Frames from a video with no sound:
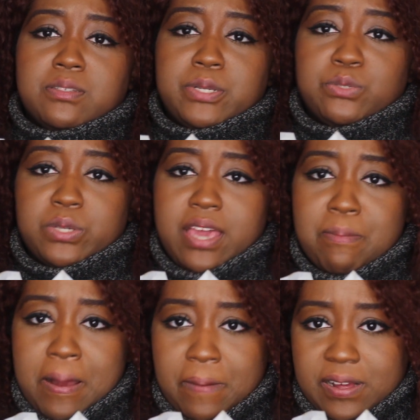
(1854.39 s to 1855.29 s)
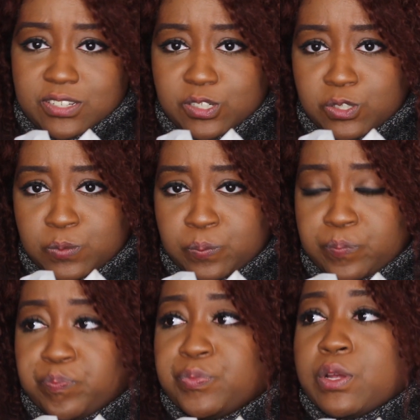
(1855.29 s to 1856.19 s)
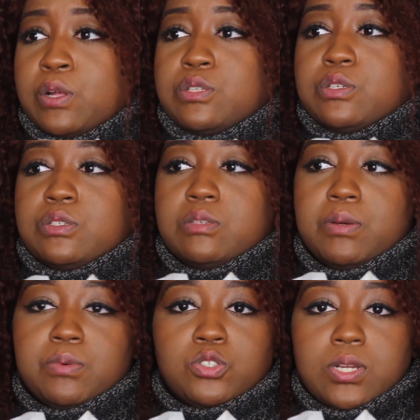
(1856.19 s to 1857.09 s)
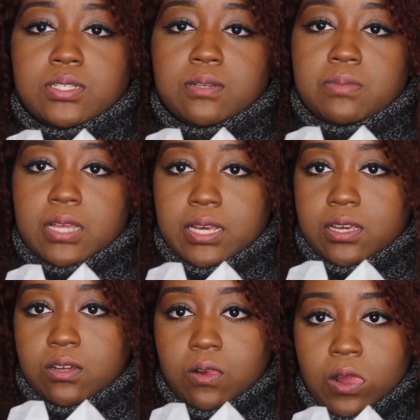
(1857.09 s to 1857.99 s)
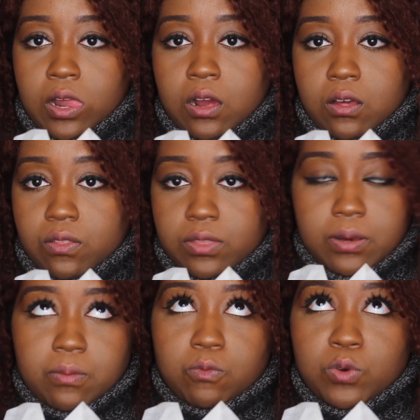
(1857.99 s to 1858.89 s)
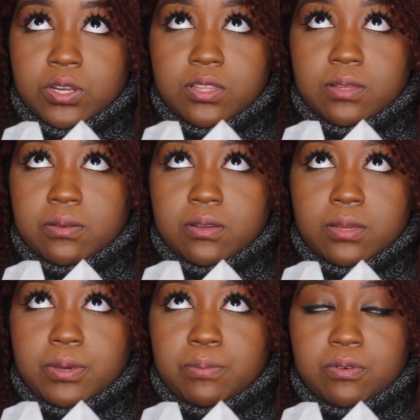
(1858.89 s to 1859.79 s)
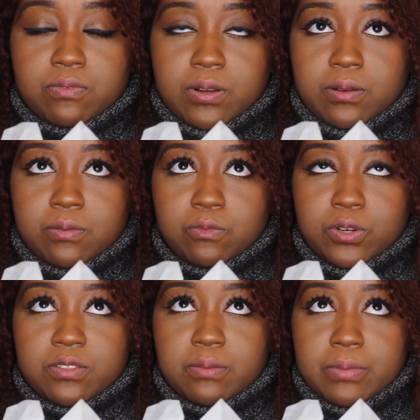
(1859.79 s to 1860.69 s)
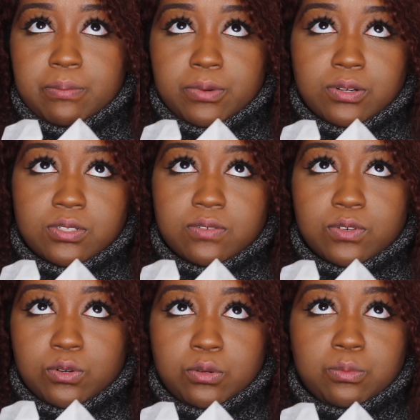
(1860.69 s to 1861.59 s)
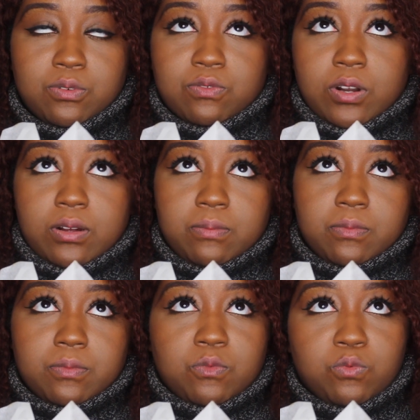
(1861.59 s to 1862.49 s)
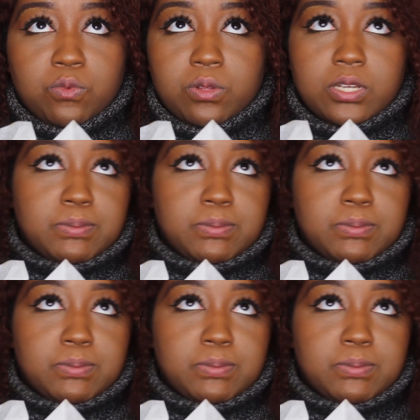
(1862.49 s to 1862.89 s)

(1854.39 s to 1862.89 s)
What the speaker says: of experience with K-pop concerts. So you'll see people dress up like them, one of the members of a group from a